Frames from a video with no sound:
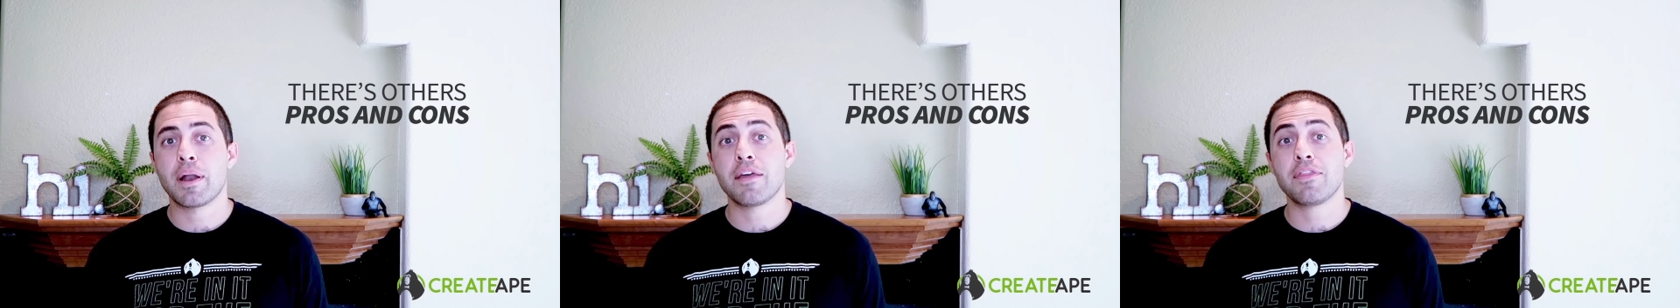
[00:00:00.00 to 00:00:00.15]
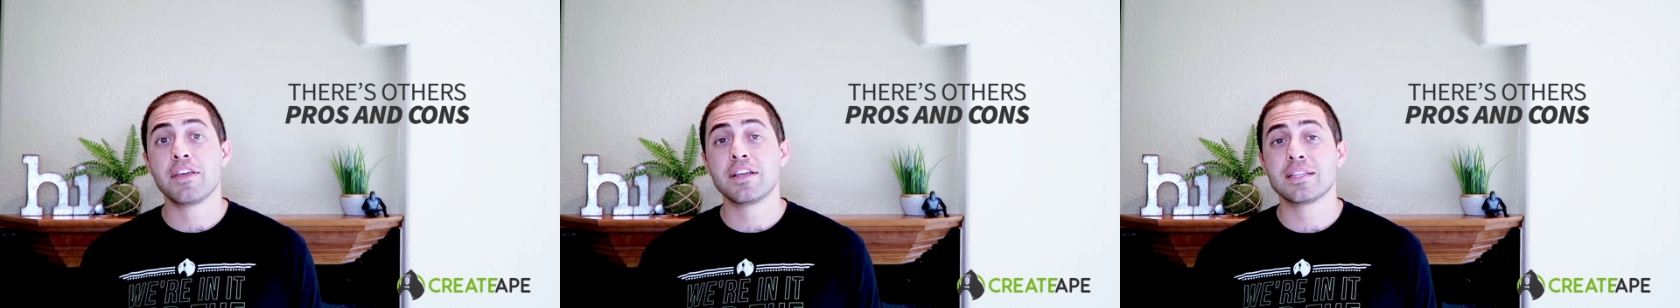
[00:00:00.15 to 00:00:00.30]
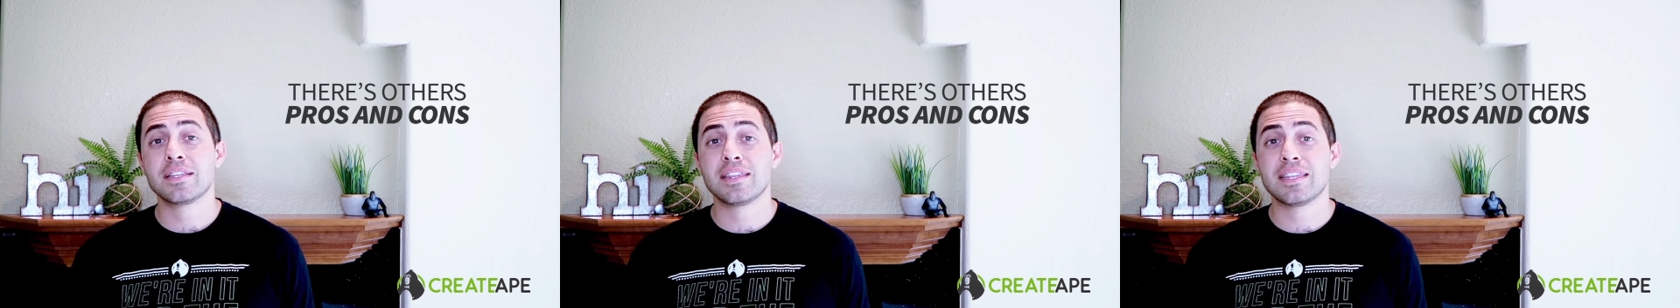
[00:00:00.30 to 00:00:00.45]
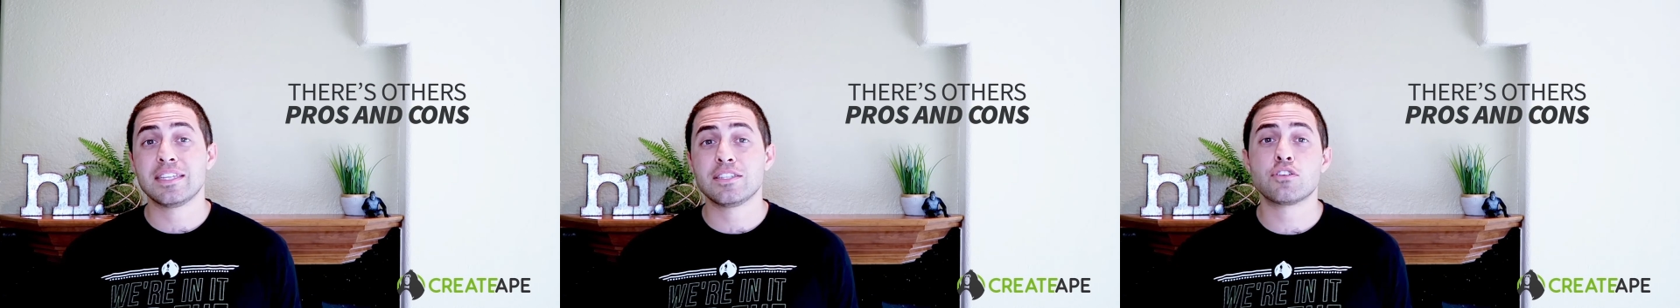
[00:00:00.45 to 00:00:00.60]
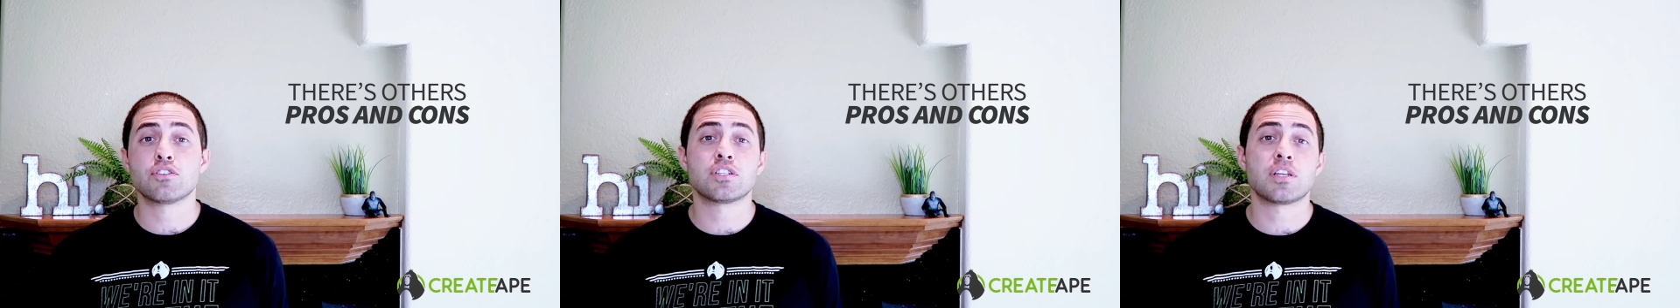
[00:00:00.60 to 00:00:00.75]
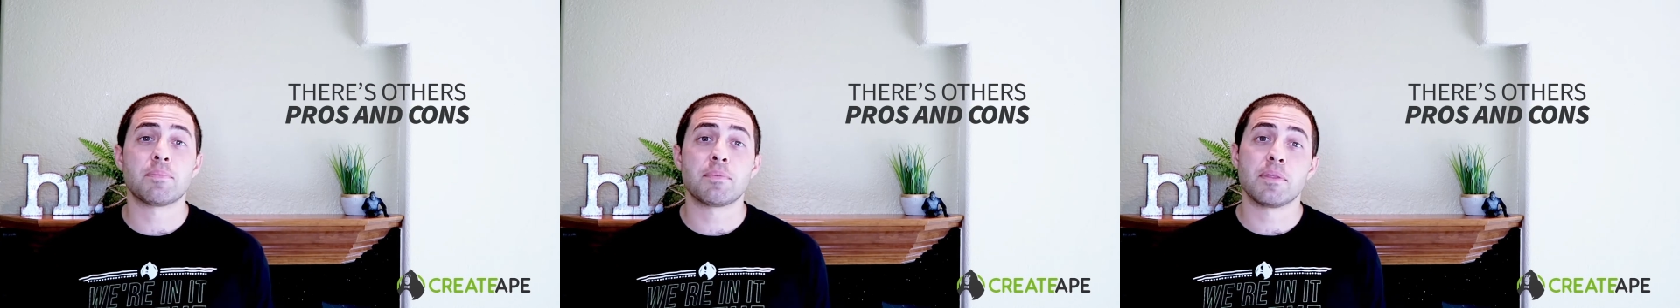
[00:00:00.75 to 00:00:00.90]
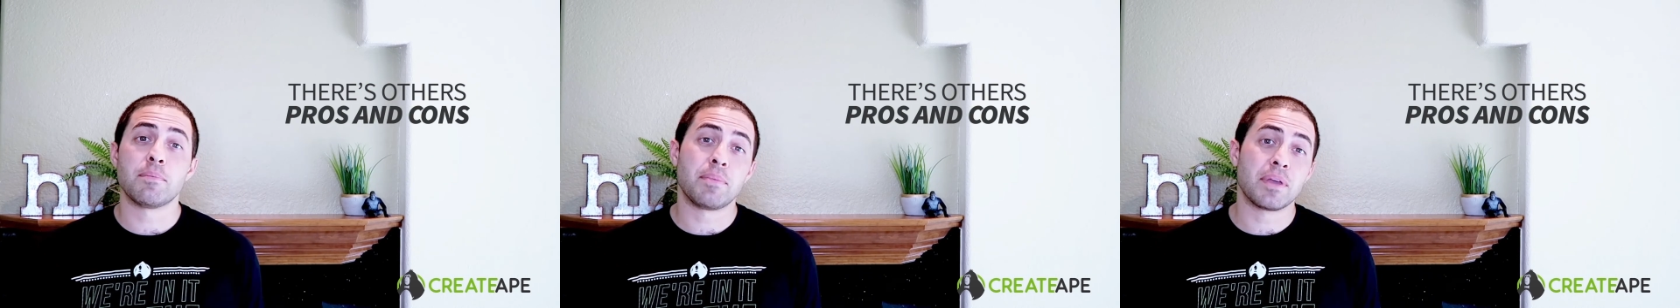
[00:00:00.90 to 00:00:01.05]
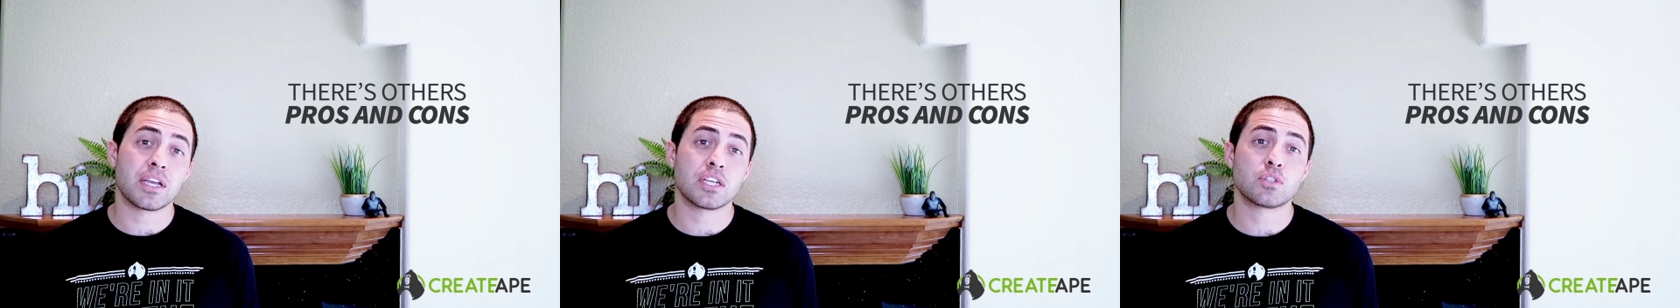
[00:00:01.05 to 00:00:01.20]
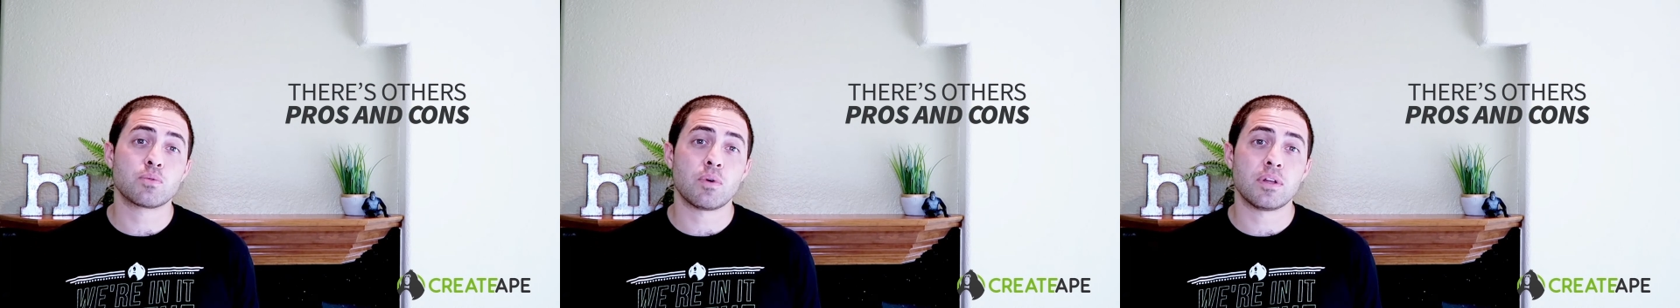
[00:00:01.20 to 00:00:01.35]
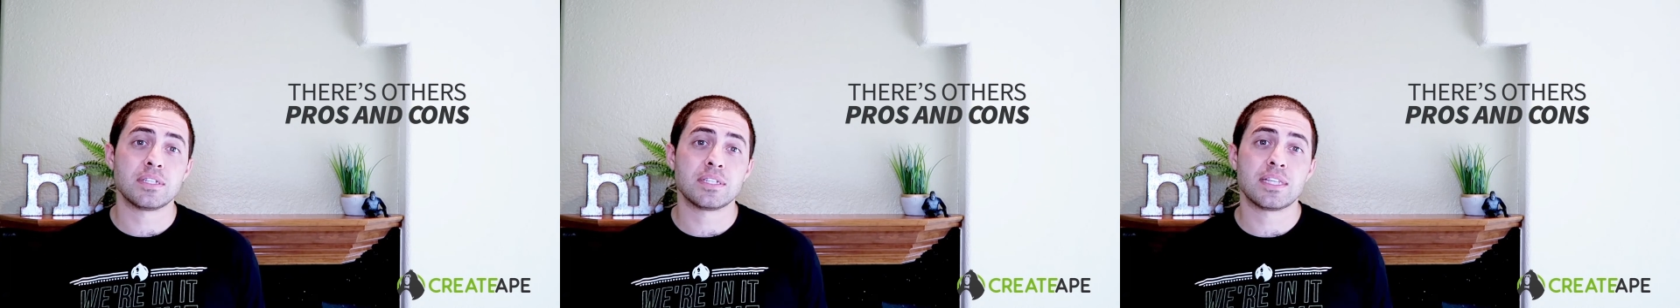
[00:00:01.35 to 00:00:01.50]
but I think these are some of the
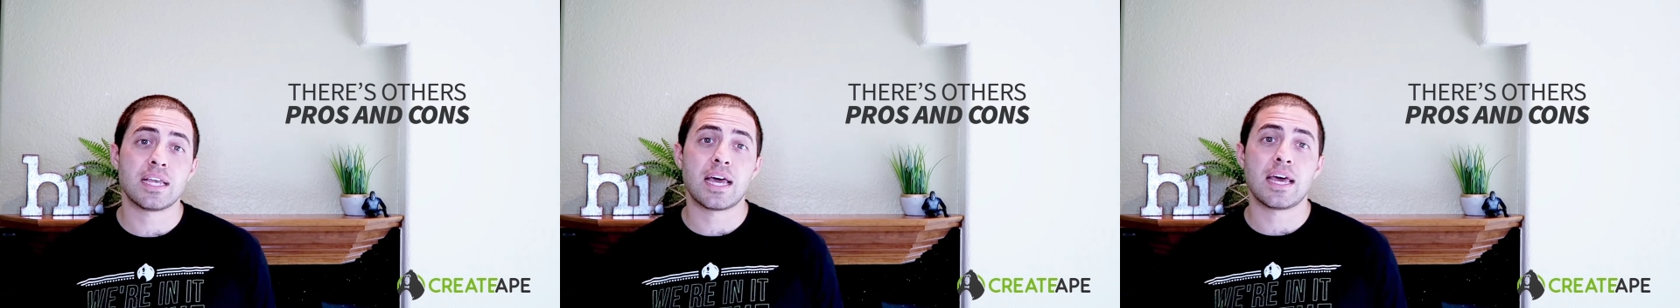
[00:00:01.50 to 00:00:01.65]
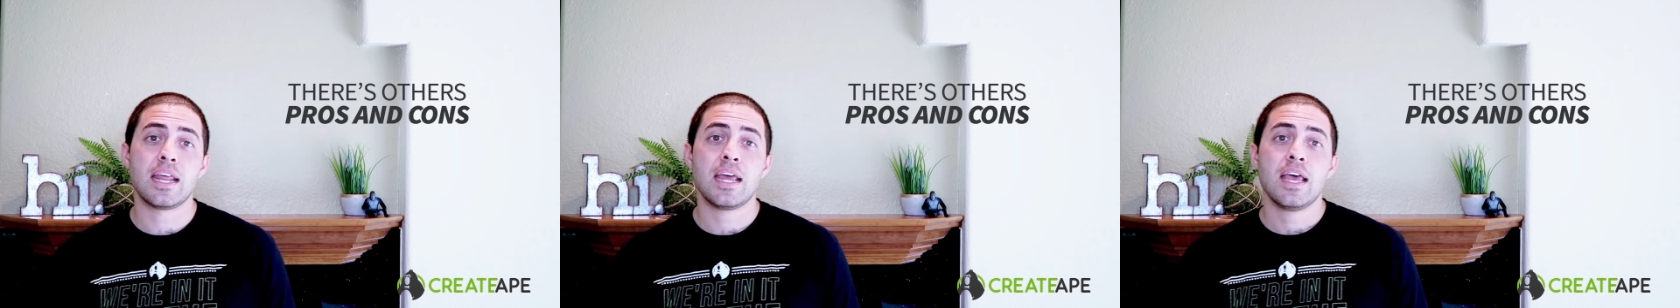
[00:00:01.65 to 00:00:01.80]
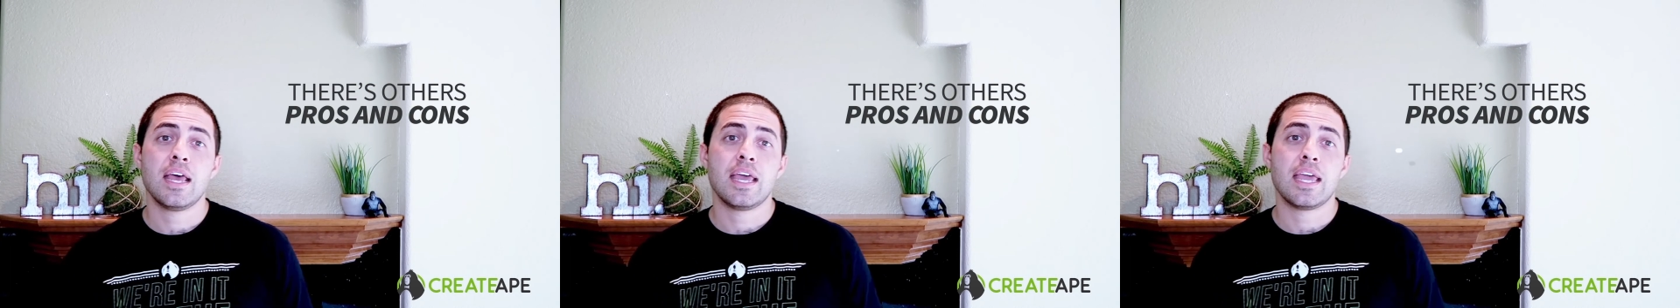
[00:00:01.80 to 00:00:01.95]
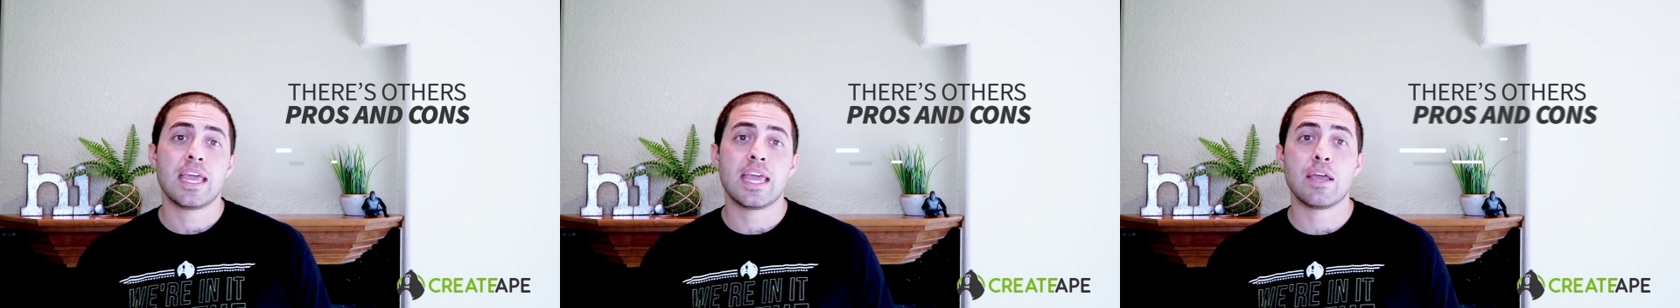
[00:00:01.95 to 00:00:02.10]
biggest ones that